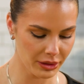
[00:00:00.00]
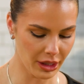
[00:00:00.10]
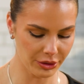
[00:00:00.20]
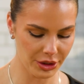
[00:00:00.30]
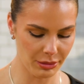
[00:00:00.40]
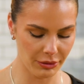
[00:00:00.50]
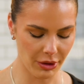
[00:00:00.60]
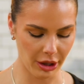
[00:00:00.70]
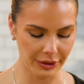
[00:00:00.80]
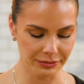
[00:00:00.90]
Now let's move
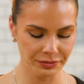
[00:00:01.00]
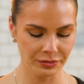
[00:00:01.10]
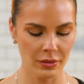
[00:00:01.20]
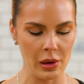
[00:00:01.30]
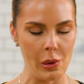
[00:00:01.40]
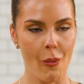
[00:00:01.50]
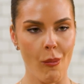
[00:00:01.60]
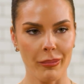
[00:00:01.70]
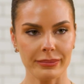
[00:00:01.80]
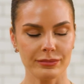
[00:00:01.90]
on
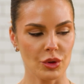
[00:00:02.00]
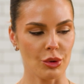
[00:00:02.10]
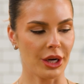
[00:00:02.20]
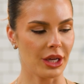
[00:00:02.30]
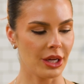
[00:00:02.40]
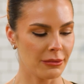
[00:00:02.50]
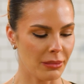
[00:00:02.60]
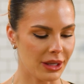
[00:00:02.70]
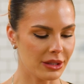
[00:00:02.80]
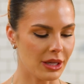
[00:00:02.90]
to our Eton mess.